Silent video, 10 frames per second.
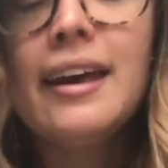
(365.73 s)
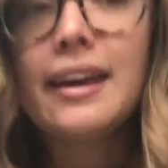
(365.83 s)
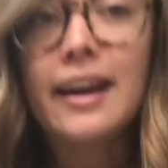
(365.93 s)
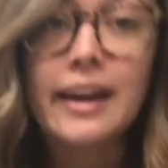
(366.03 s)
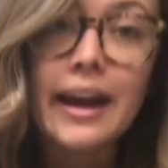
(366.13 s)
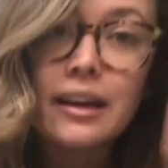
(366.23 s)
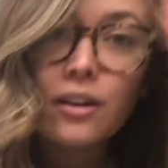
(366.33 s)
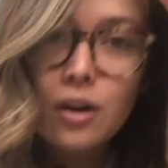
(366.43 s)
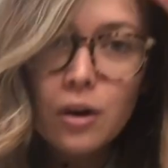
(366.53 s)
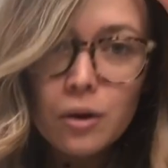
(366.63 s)
and I kind
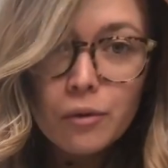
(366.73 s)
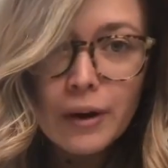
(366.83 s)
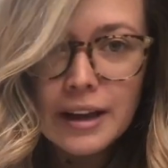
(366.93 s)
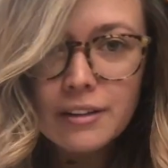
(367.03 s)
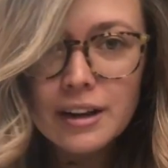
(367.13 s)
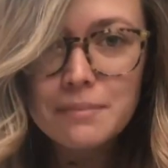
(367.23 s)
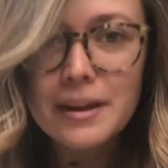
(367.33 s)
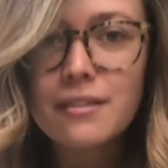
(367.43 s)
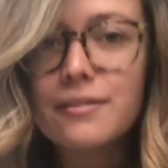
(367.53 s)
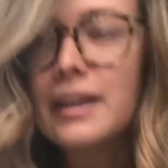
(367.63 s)
of go right around
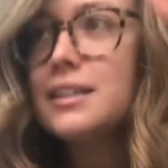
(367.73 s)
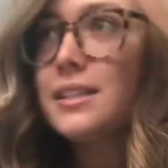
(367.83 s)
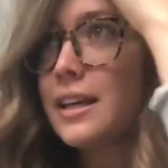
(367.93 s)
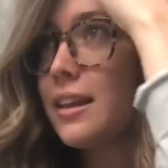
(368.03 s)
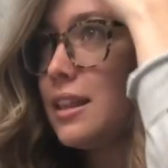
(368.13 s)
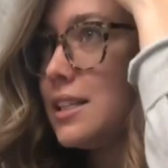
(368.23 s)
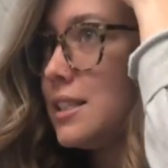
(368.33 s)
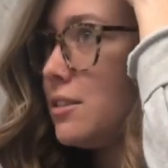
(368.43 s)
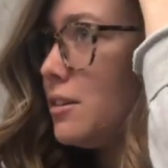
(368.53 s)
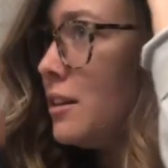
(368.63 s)
my face, like this
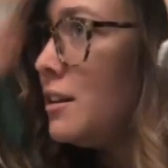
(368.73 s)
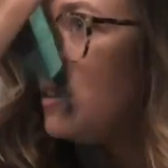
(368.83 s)
little